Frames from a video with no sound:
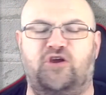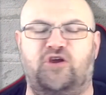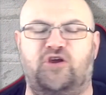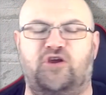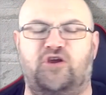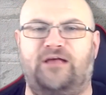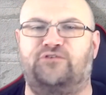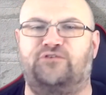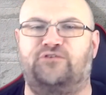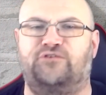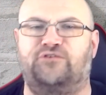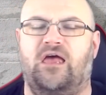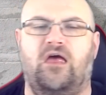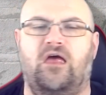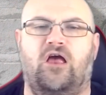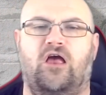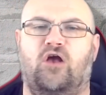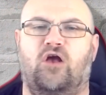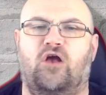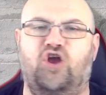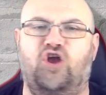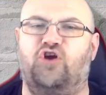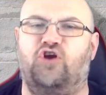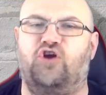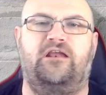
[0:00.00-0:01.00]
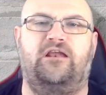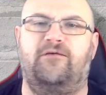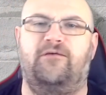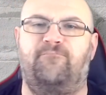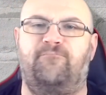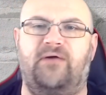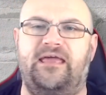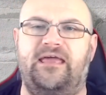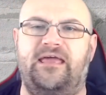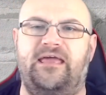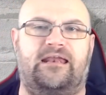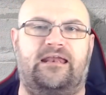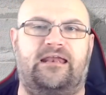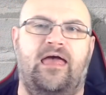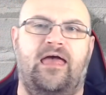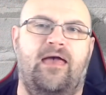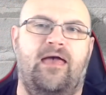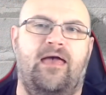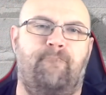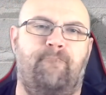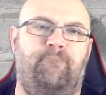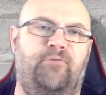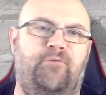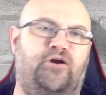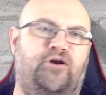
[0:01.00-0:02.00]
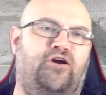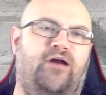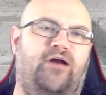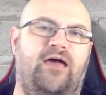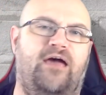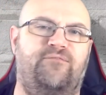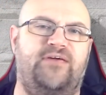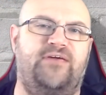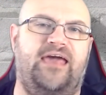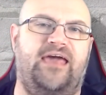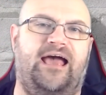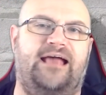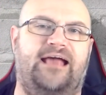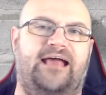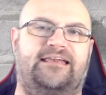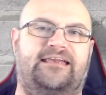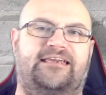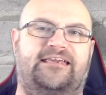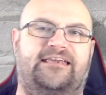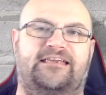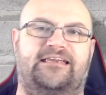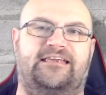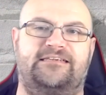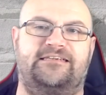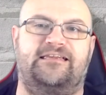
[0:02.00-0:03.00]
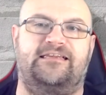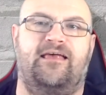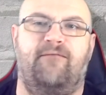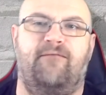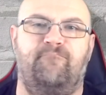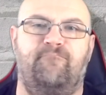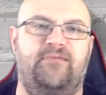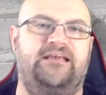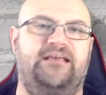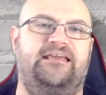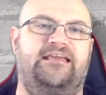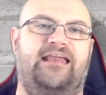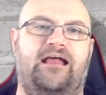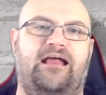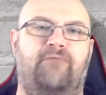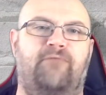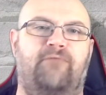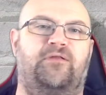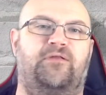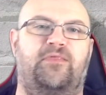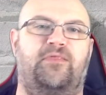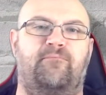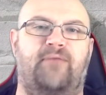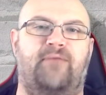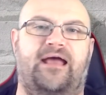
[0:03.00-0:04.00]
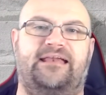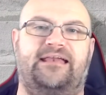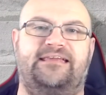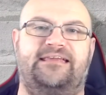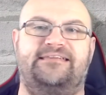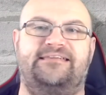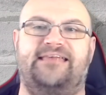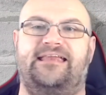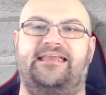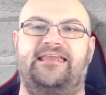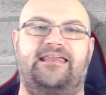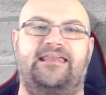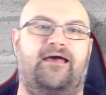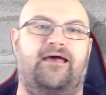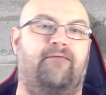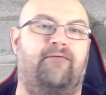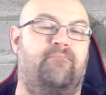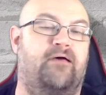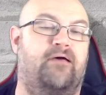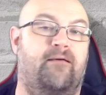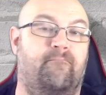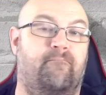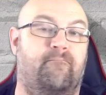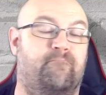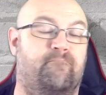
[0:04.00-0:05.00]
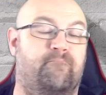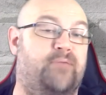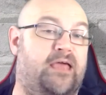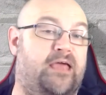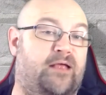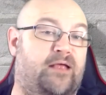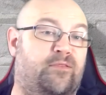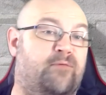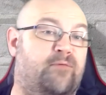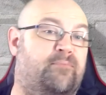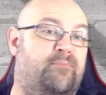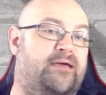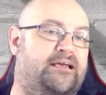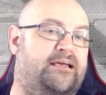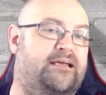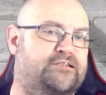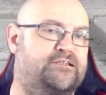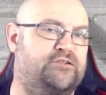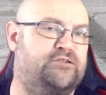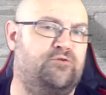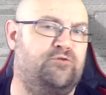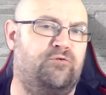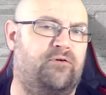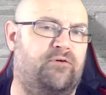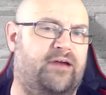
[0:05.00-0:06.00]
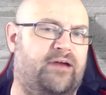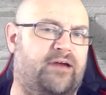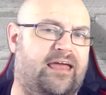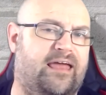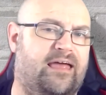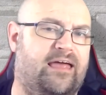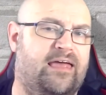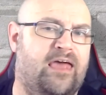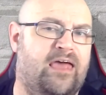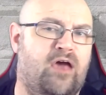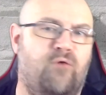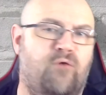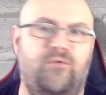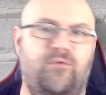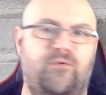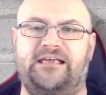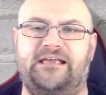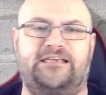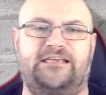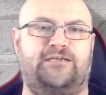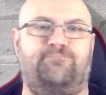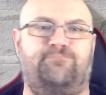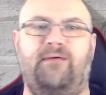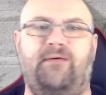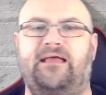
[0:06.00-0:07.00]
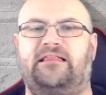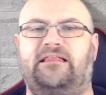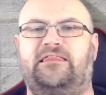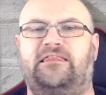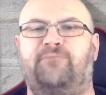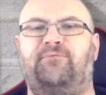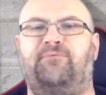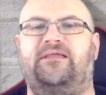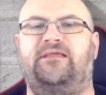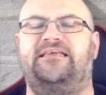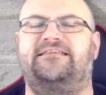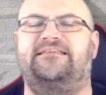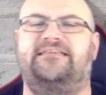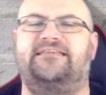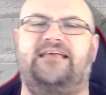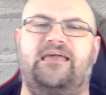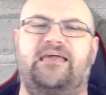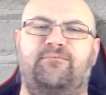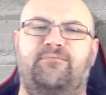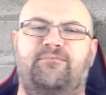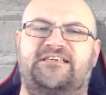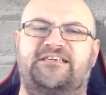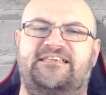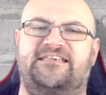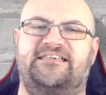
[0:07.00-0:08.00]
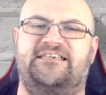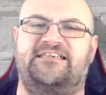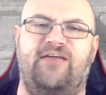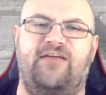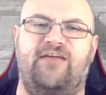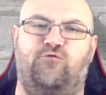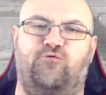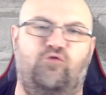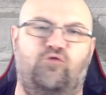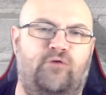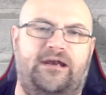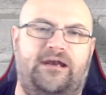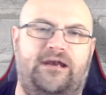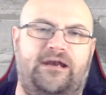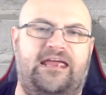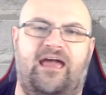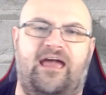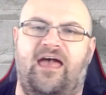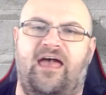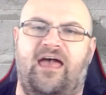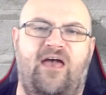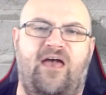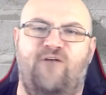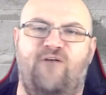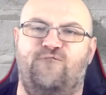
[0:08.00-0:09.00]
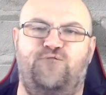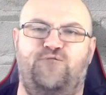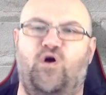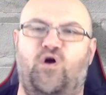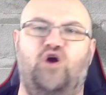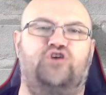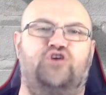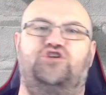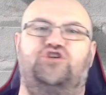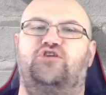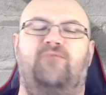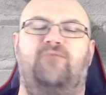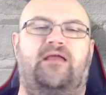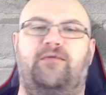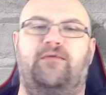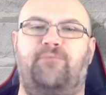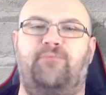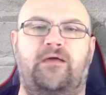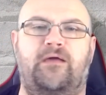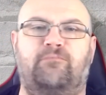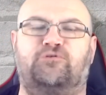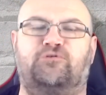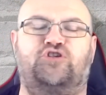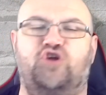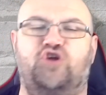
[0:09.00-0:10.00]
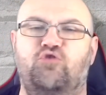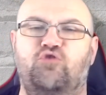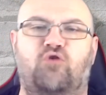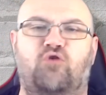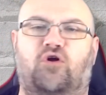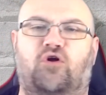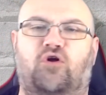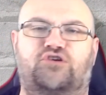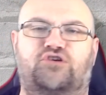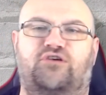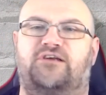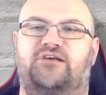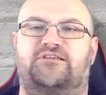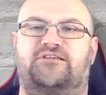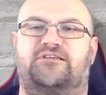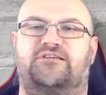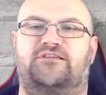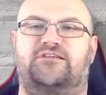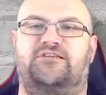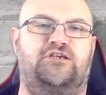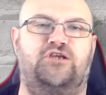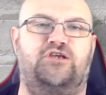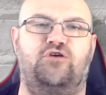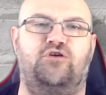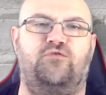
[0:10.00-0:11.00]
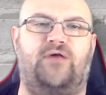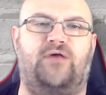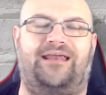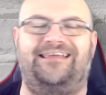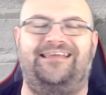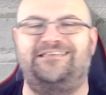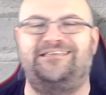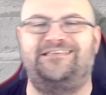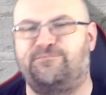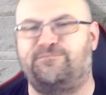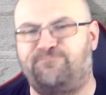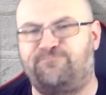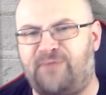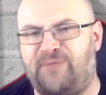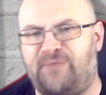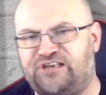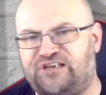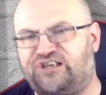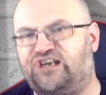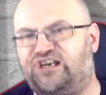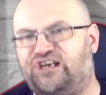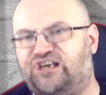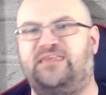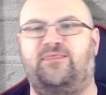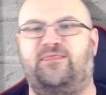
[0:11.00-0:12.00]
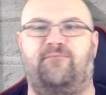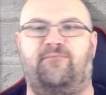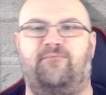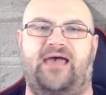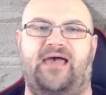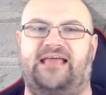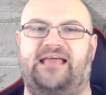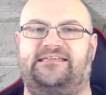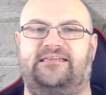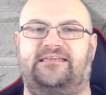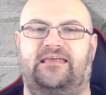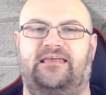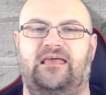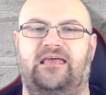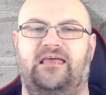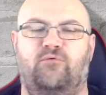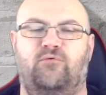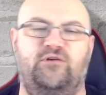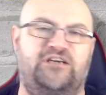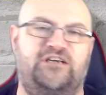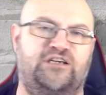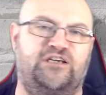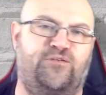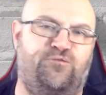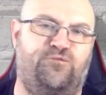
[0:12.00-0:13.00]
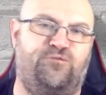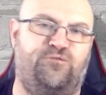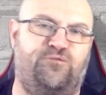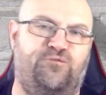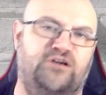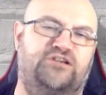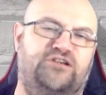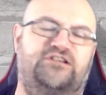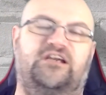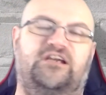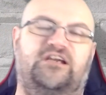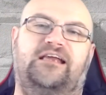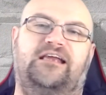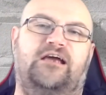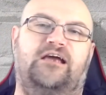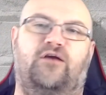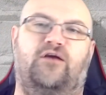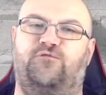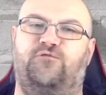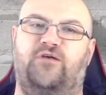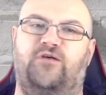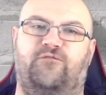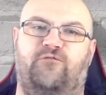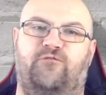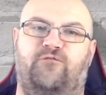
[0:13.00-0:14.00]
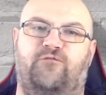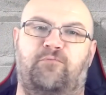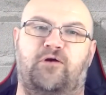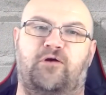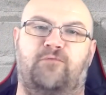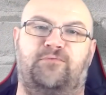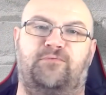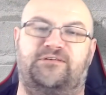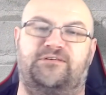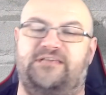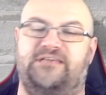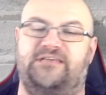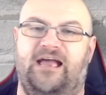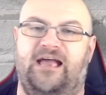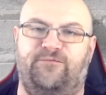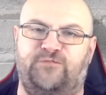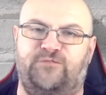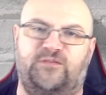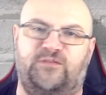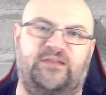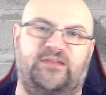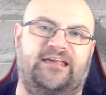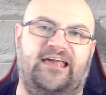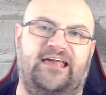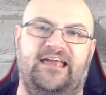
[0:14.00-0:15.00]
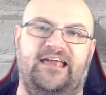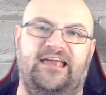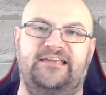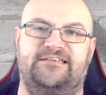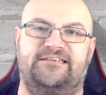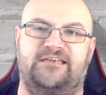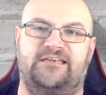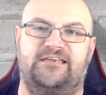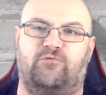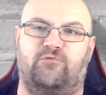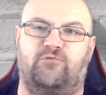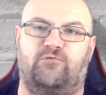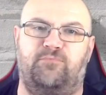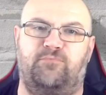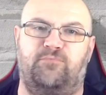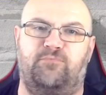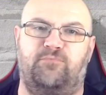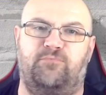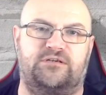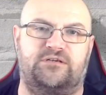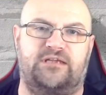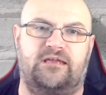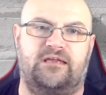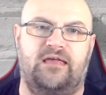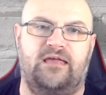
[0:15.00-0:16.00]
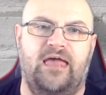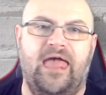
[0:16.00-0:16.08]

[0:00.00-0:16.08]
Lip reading: Who else could it have been? But her heavy-handedness, meted out by the Met, has ended up being the big story. We expect the police to keep us safe. Already, far too many people do not trust them to do that, especially the Met, which is functionally unfit for purpose after the KC report.